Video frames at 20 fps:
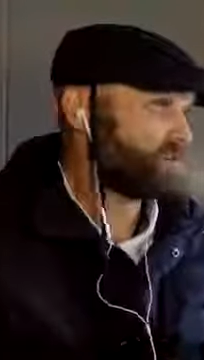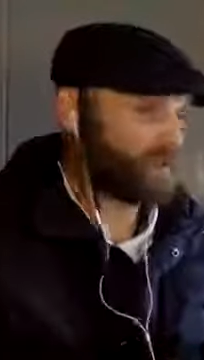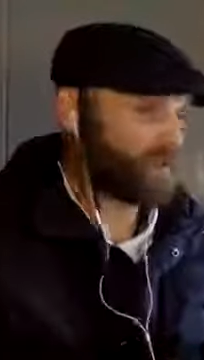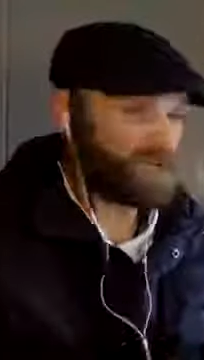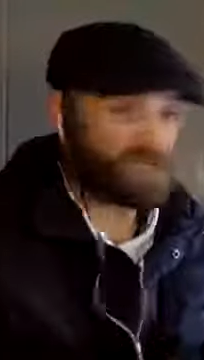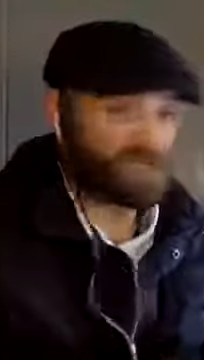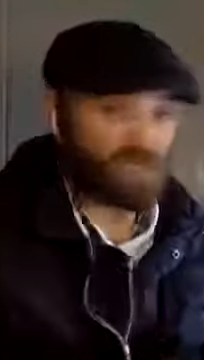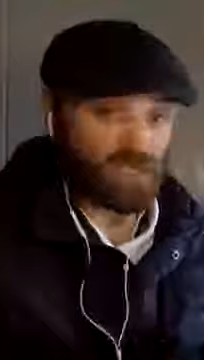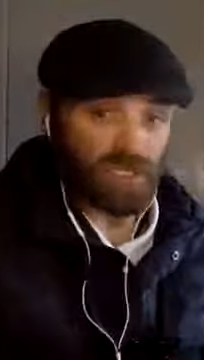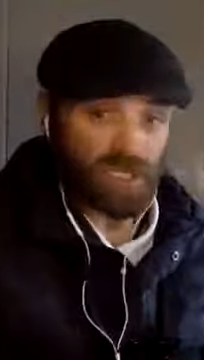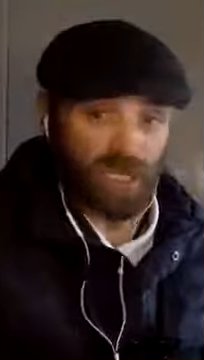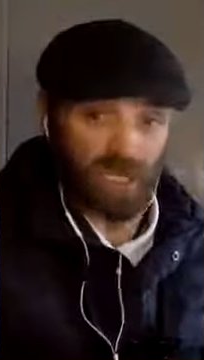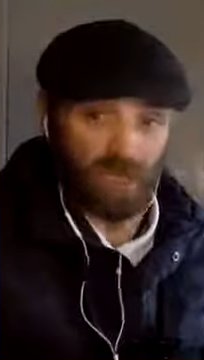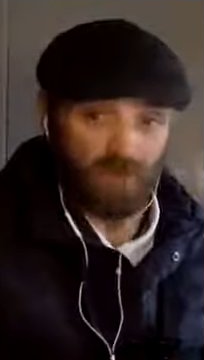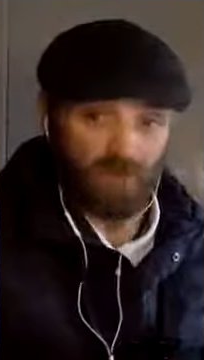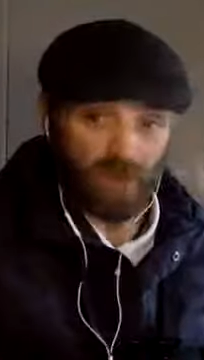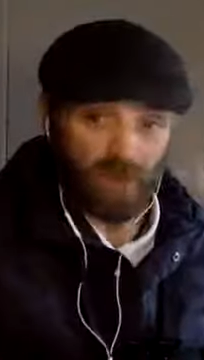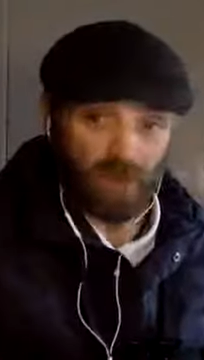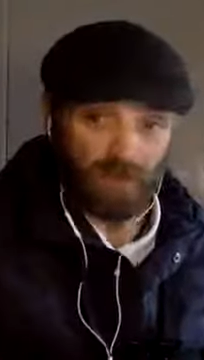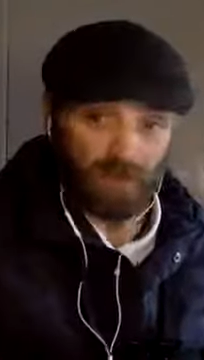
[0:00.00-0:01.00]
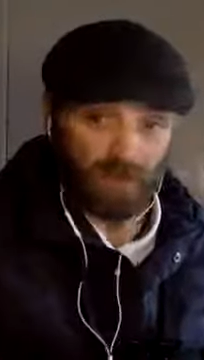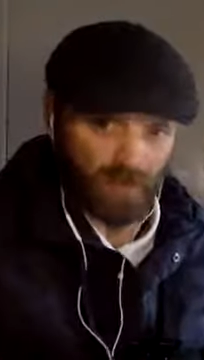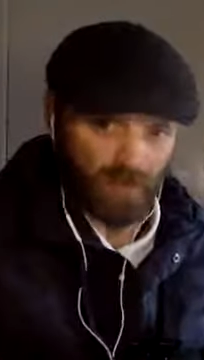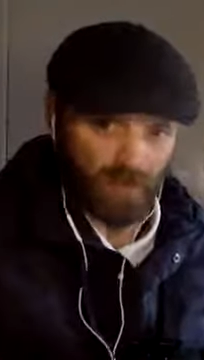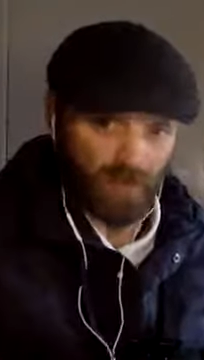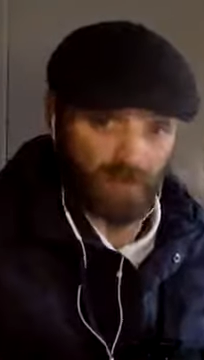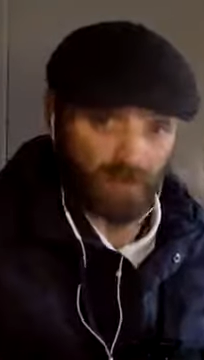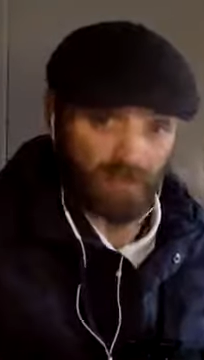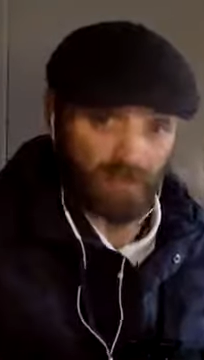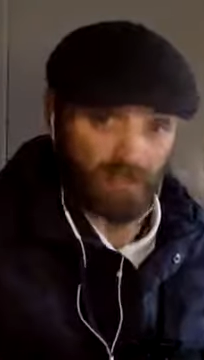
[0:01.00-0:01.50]
preaching, you have lawful
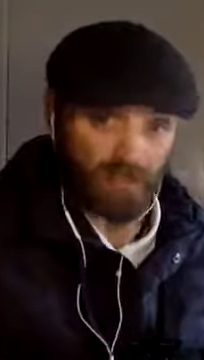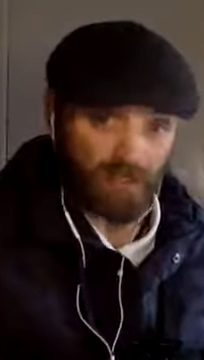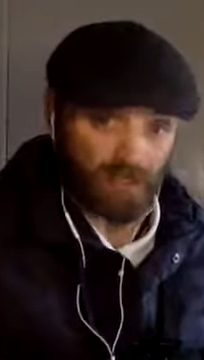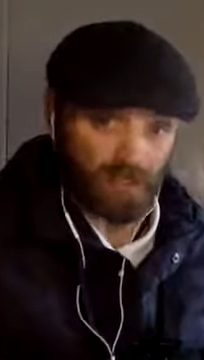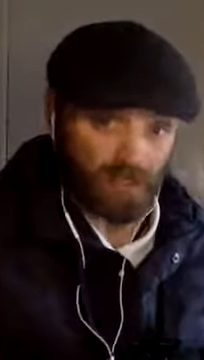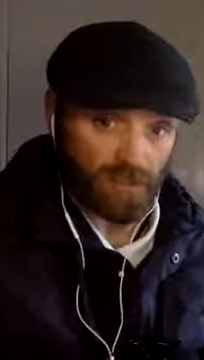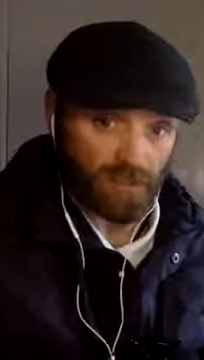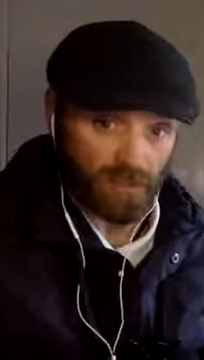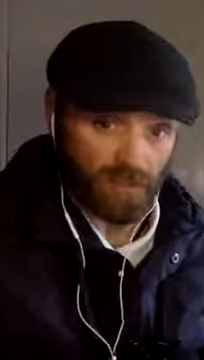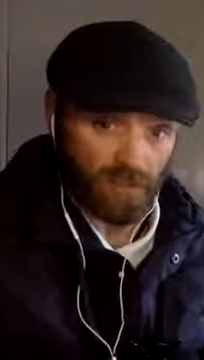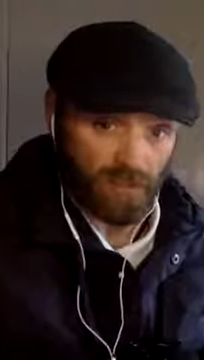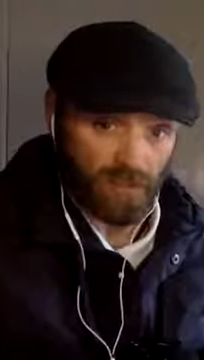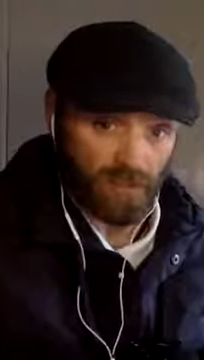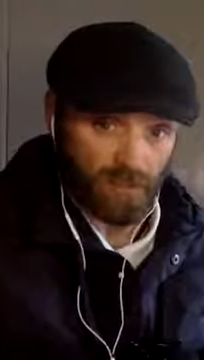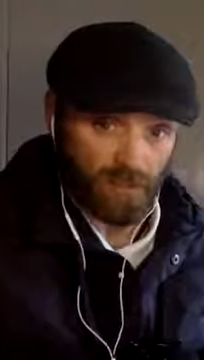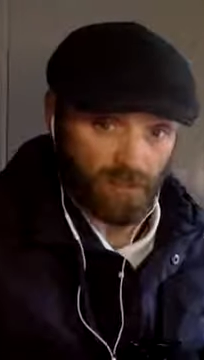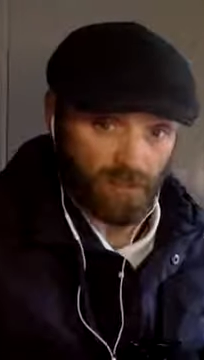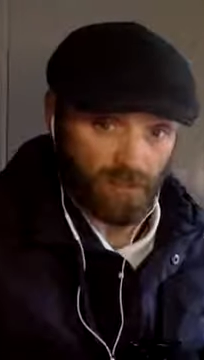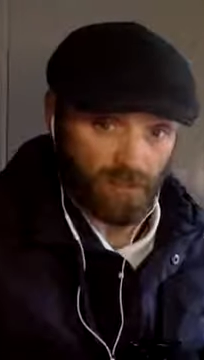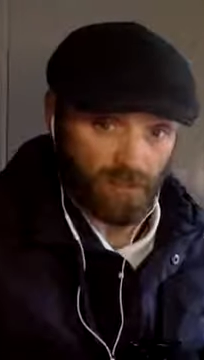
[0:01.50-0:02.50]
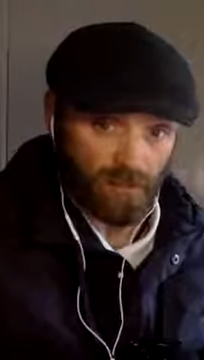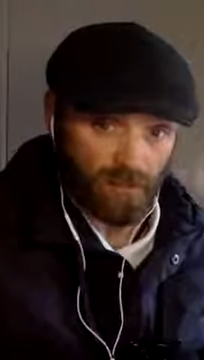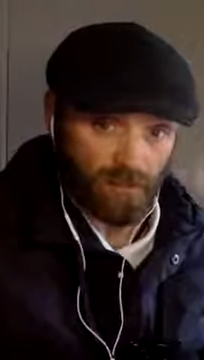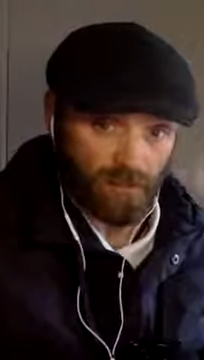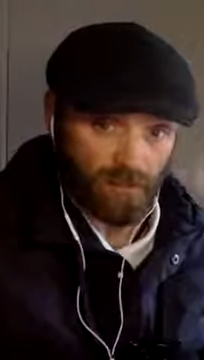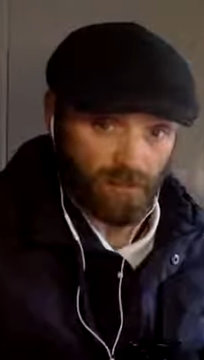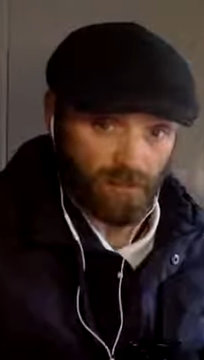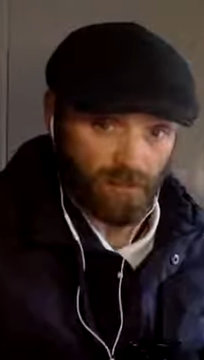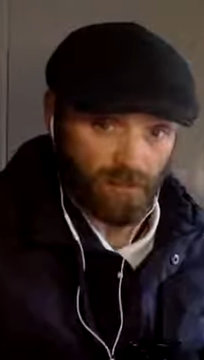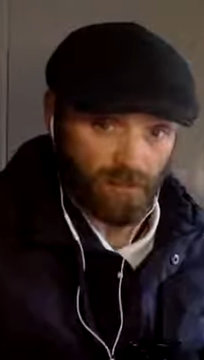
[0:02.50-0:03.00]
authority to do so.
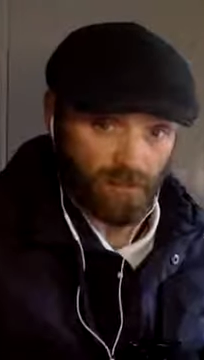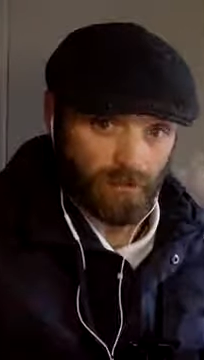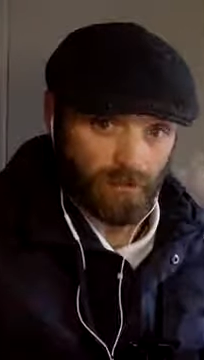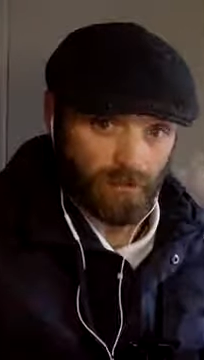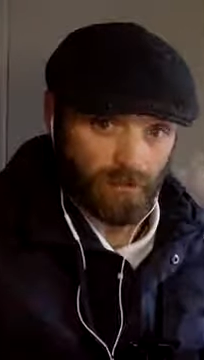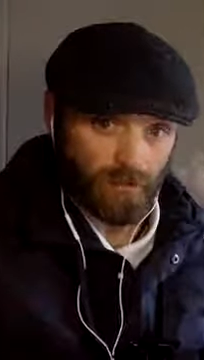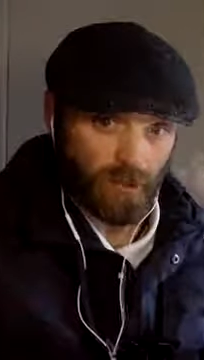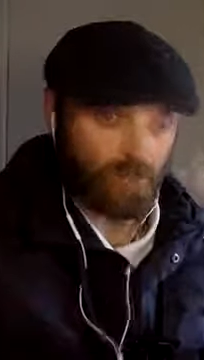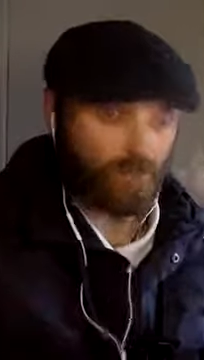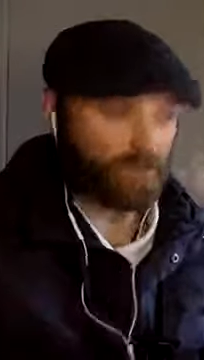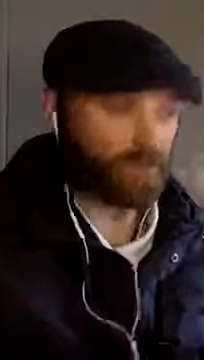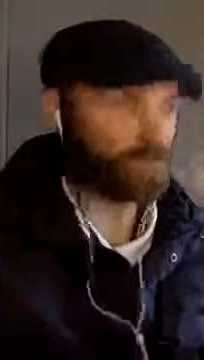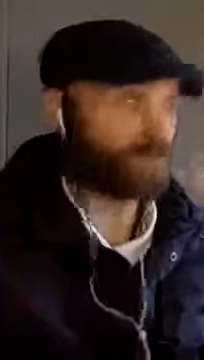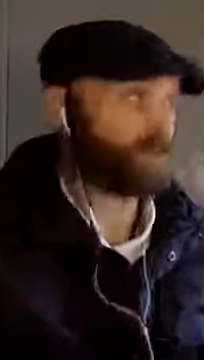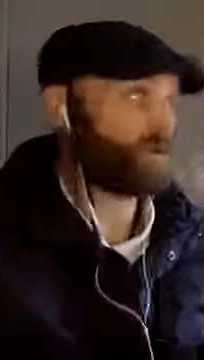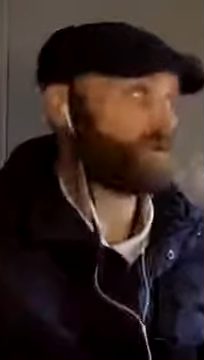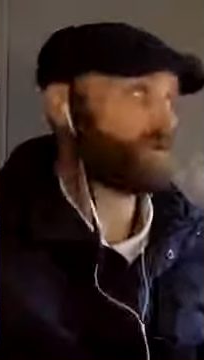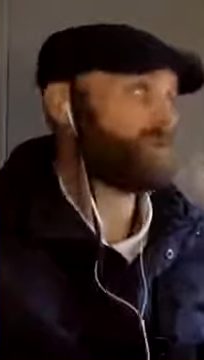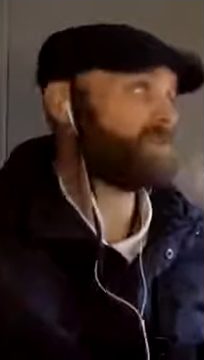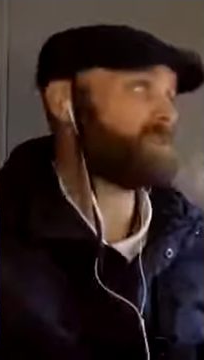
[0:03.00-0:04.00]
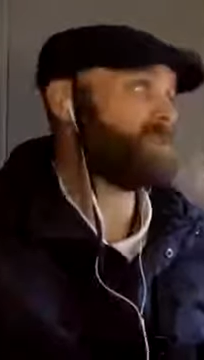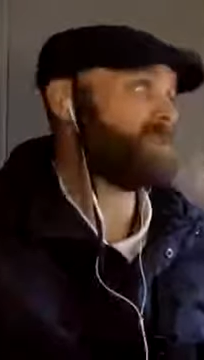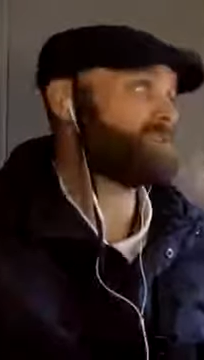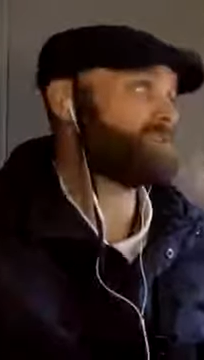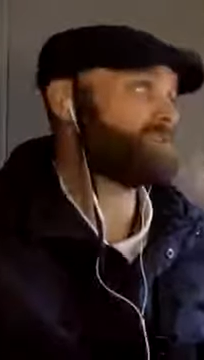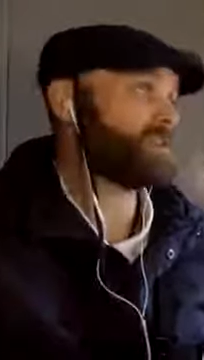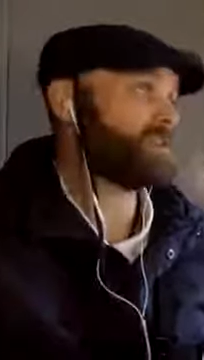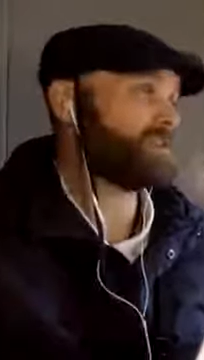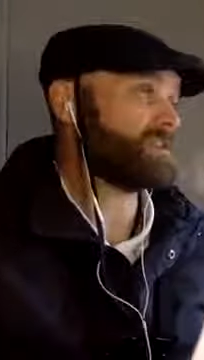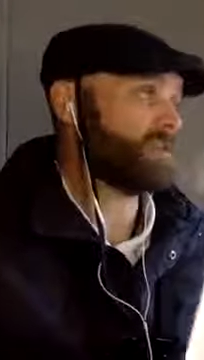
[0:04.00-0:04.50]
Lawful authority
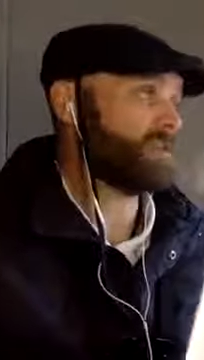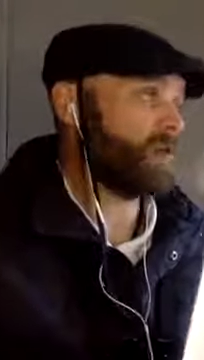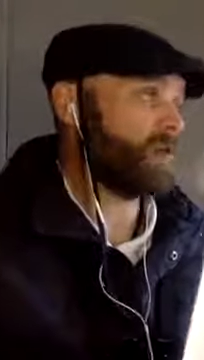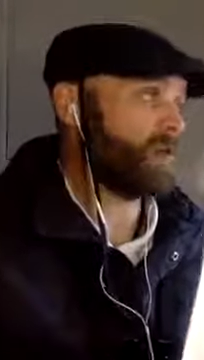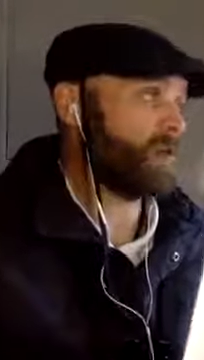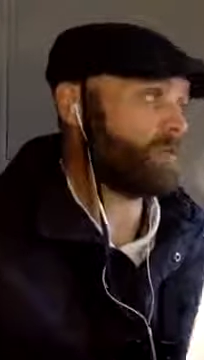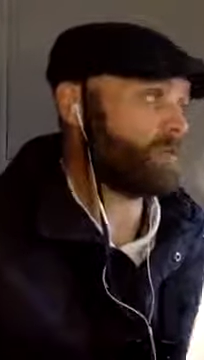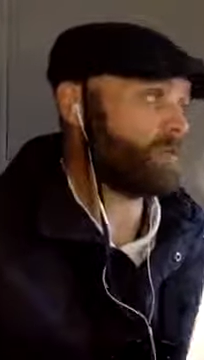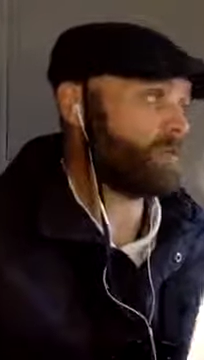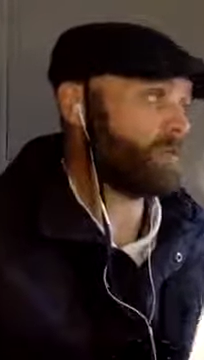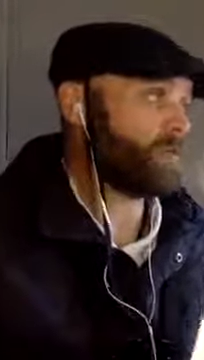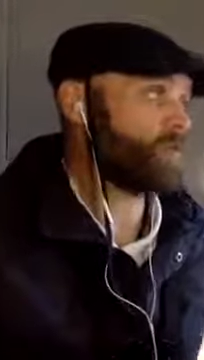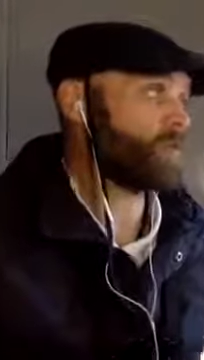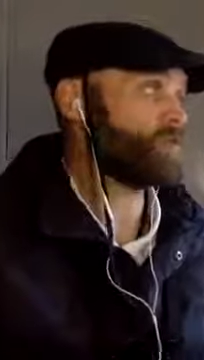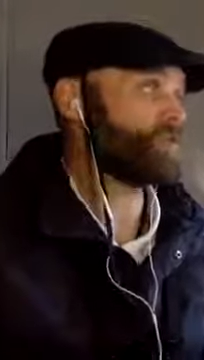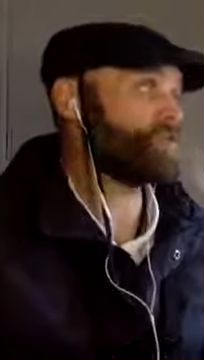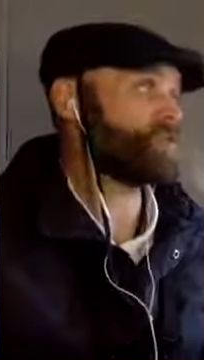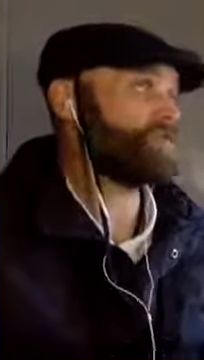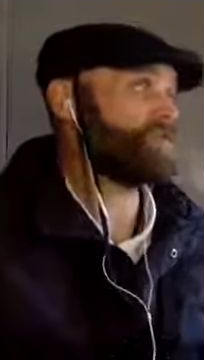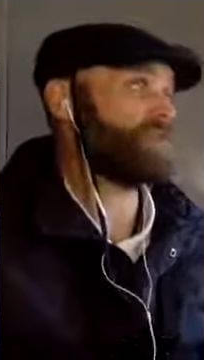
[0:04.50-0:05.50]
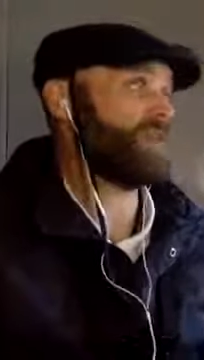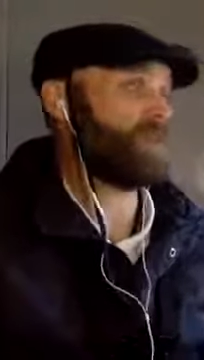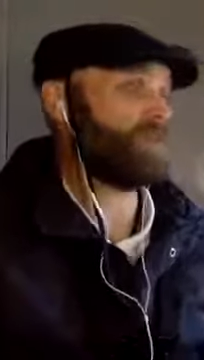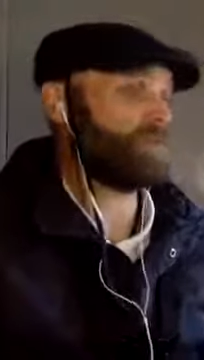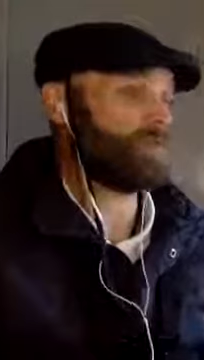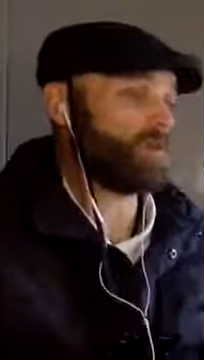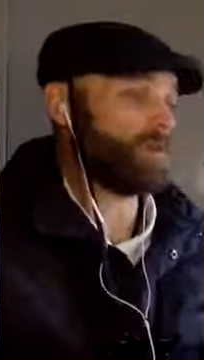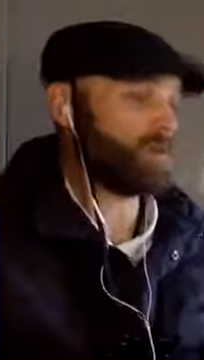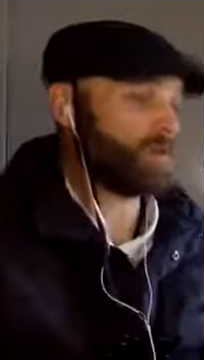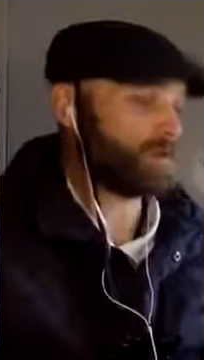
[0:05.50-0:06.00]
means that the law affords you that
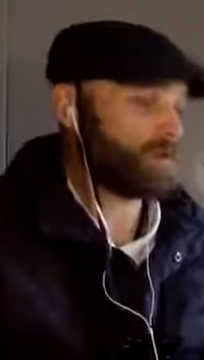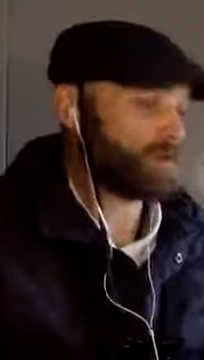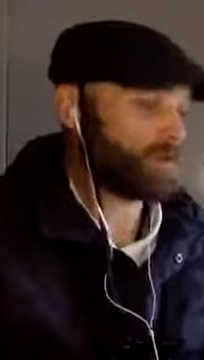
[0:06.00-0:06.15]
right.